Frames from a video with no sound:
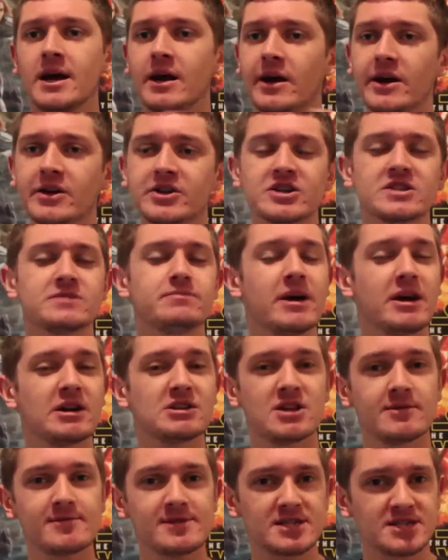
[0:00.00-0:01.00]
it just
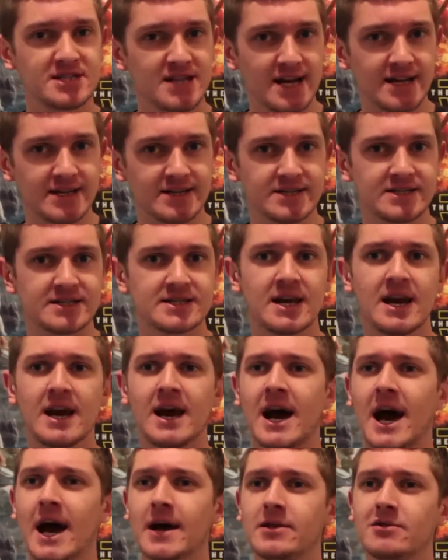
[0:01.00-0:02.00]
makes so much sense.
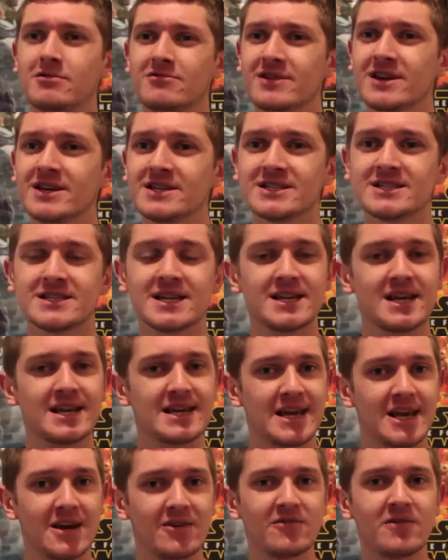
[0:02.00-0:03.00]
And the reasons that they
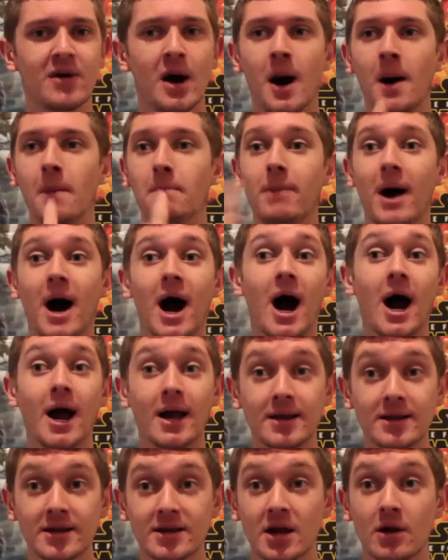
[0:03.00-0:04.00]
give
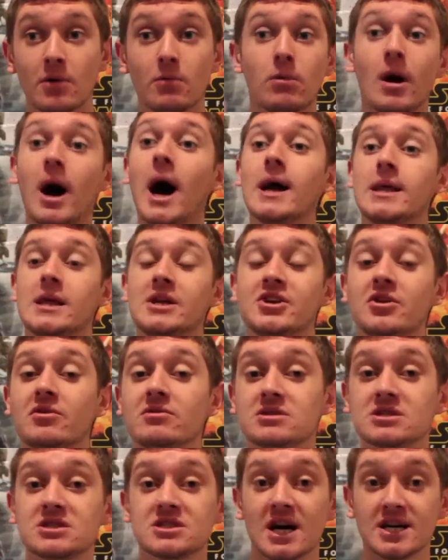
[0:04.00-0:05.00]
behind, why they
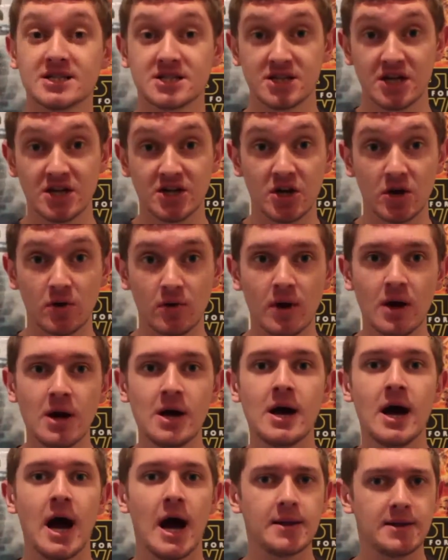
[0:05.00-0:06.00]
choose the sides that they do,
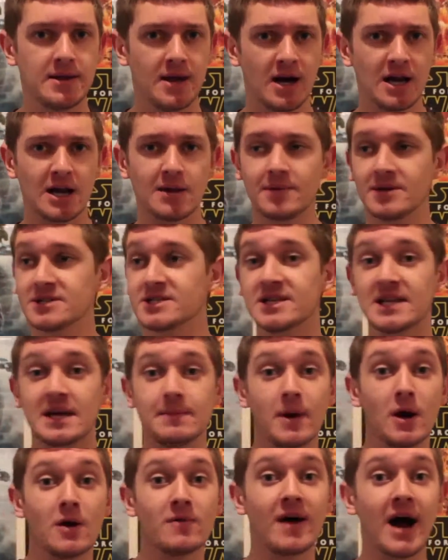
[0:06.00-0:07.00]
and the arguments that they
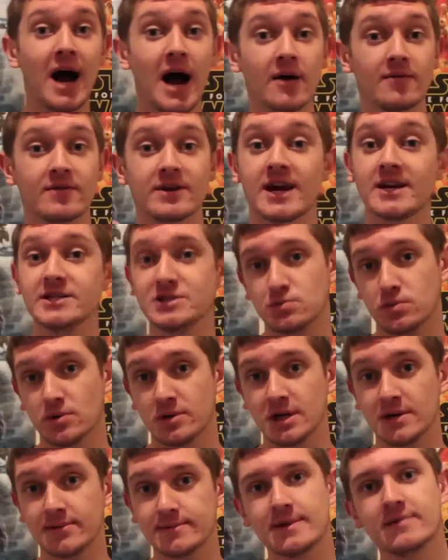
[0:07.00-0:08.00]
both have against
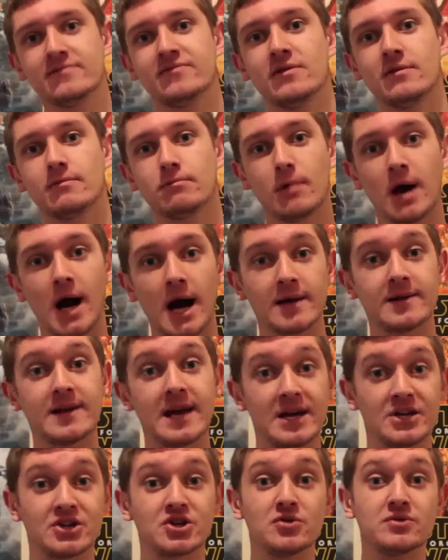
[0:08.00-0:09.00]
one another for why
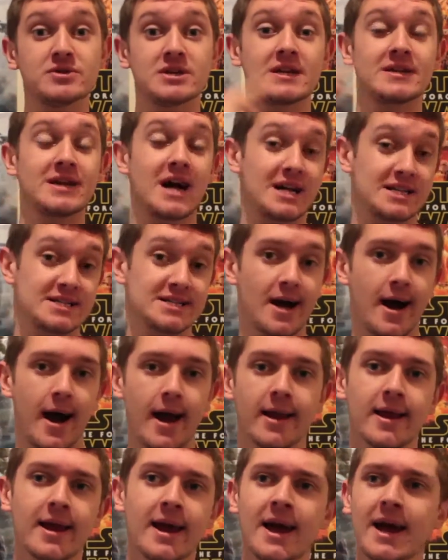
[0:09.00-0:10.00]
they're choosing that
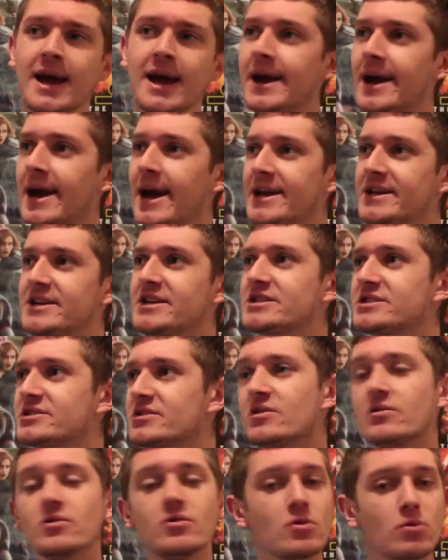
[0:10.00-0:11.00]
side, it
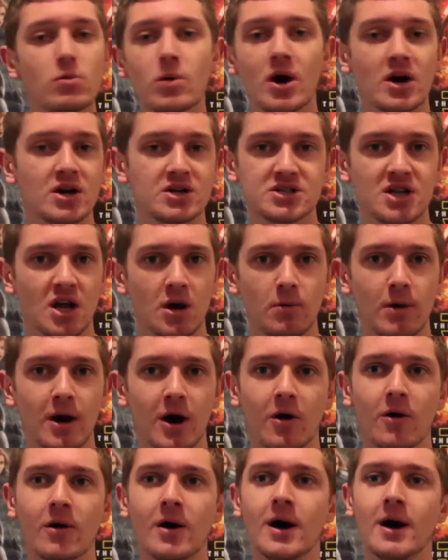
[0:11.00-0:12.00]
just all works so
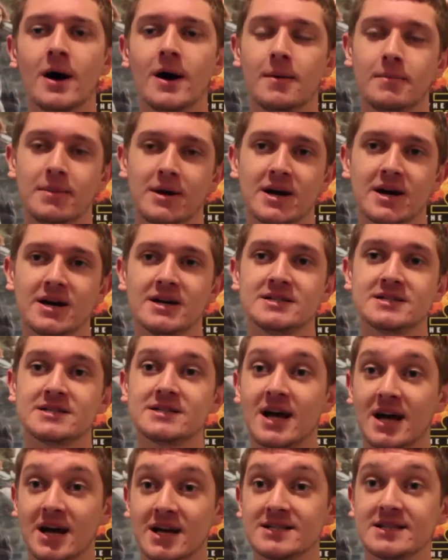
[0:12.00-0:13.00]
well. Because,
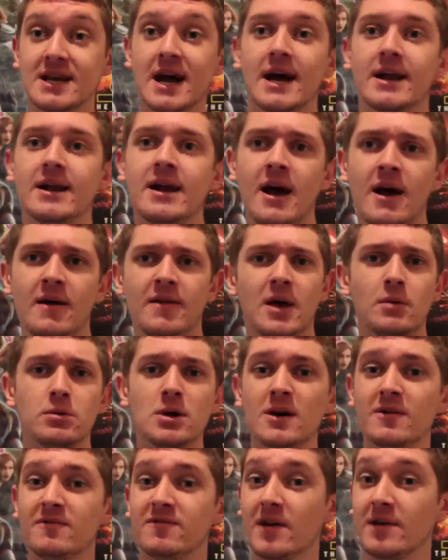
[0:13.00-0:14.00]
like I said, they
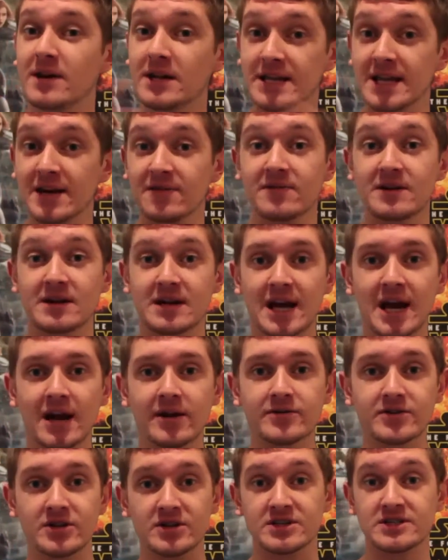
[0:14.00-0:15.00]
were very different
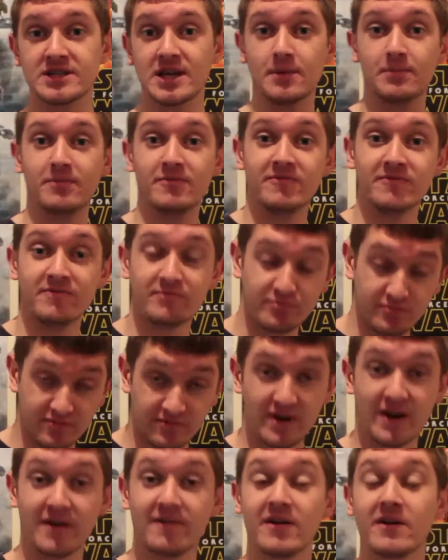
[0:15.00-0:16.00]
characters, and they're
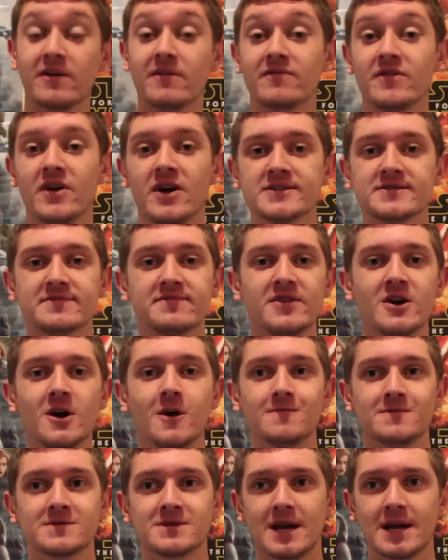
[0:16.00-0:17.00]
their very first
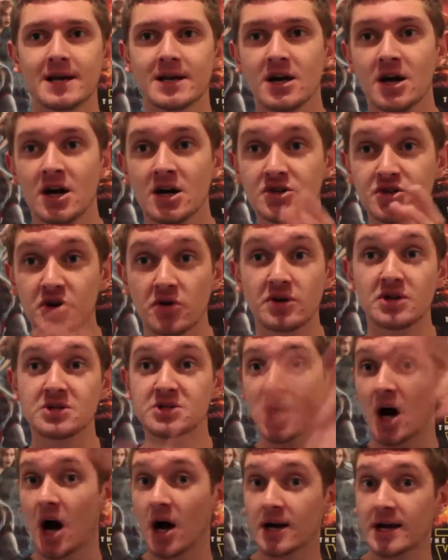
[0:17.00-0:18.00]
films, like Tony
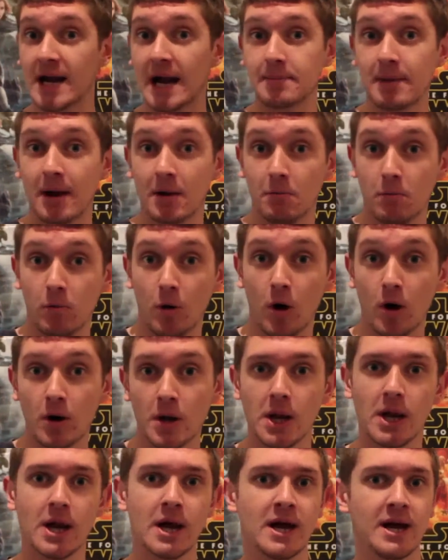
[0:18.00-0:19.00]
Stark in Iron Man
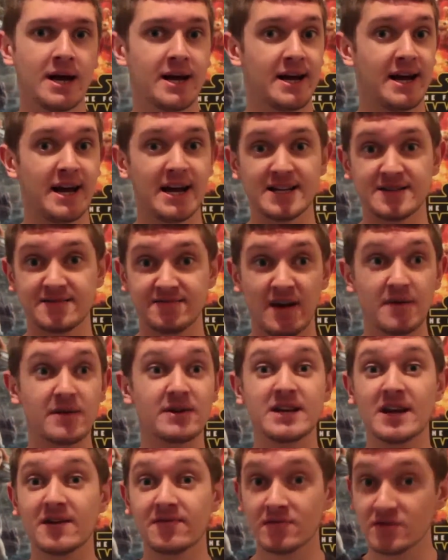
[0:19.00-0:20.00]
1 is
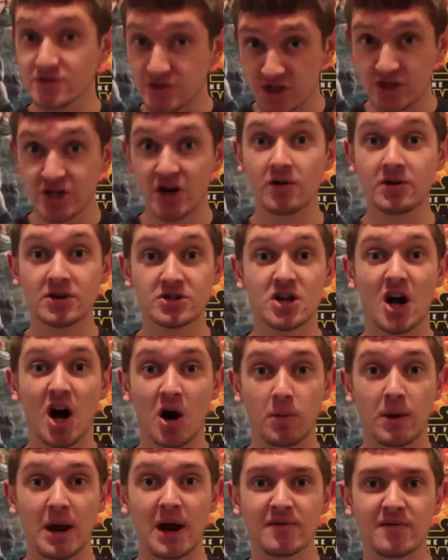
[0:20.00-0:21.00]
very different to the Tony
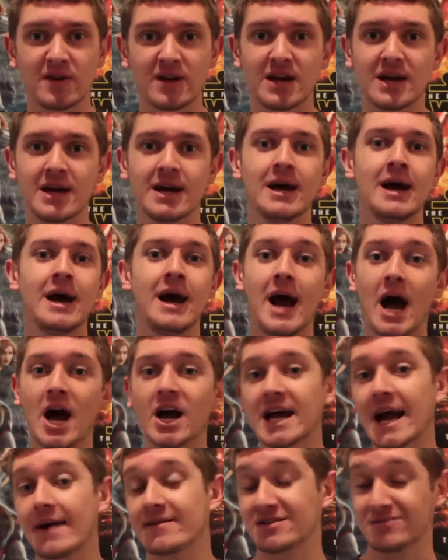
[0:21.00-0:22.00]
Stark we have here,
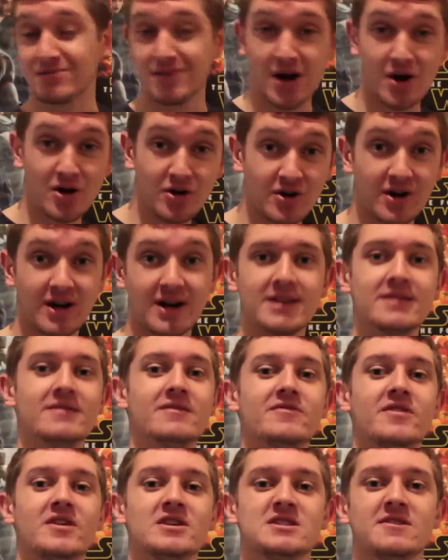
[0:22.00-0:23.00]
and Captain America in
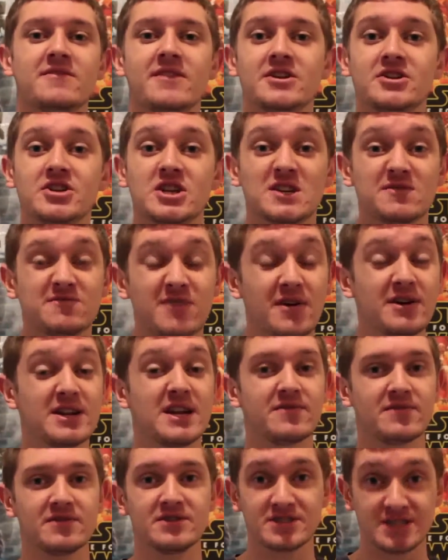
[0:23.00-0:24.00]
the first Avengers is very
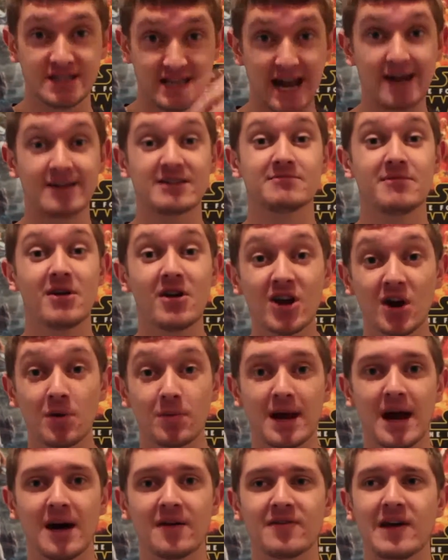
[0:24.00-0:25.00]
different to the Captain America
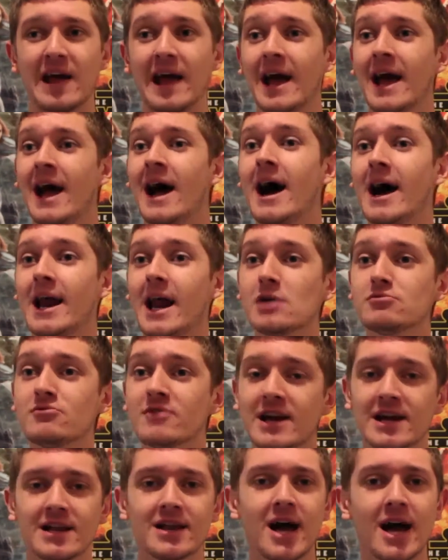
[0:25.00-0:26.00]
we have here, and I
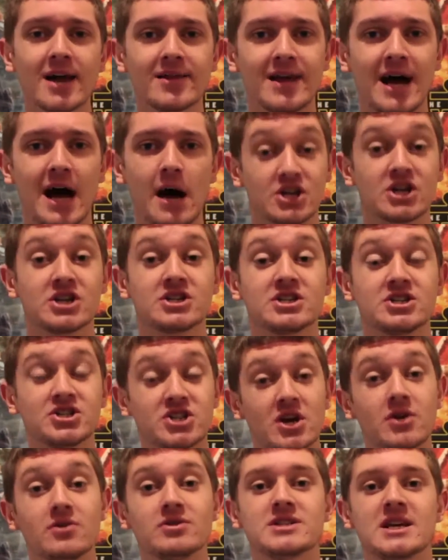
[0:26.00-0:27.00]
really like that because it
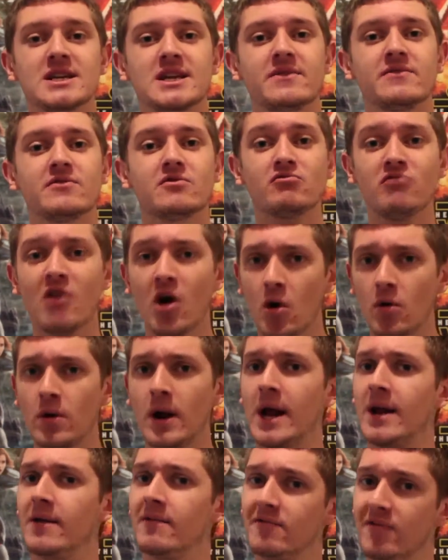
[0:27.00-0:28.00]
shows that they've grown
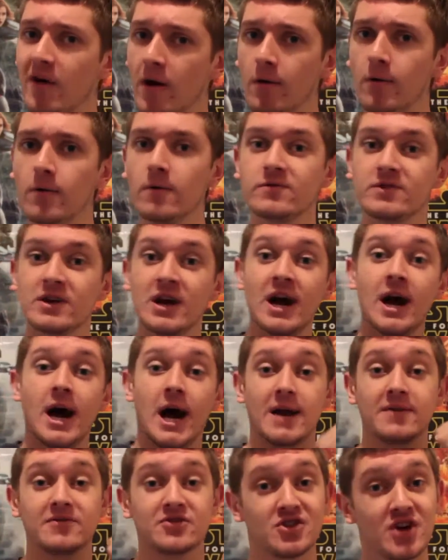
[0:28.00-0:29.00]
and evolved
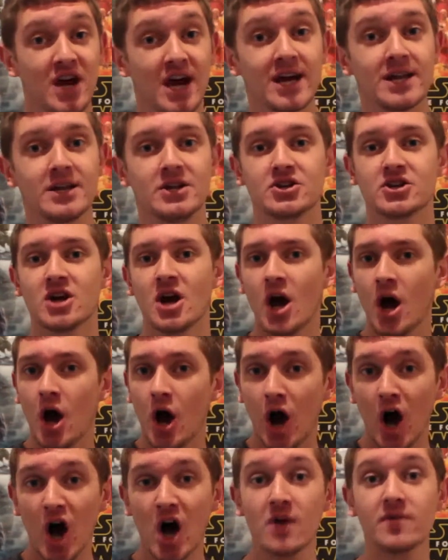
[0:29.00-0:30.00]
and have changed
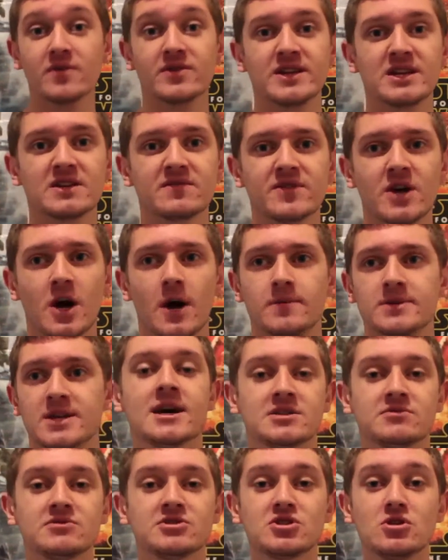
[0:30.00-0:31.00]
over these films
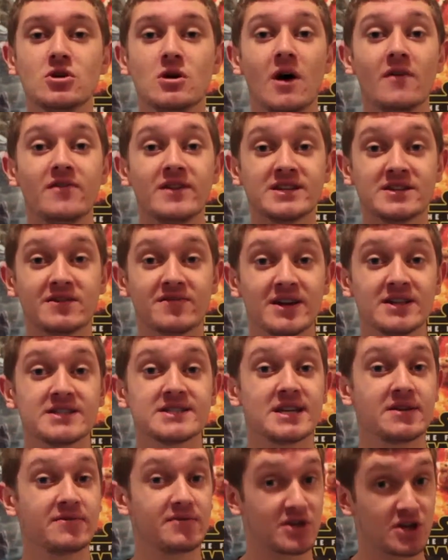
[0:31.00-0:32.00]
as a result of these events
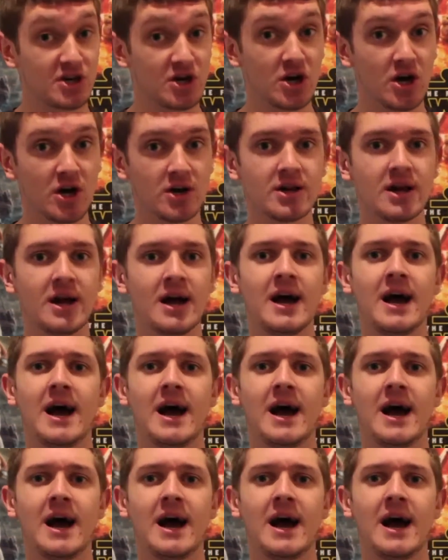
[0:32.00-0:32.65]
that have occurred,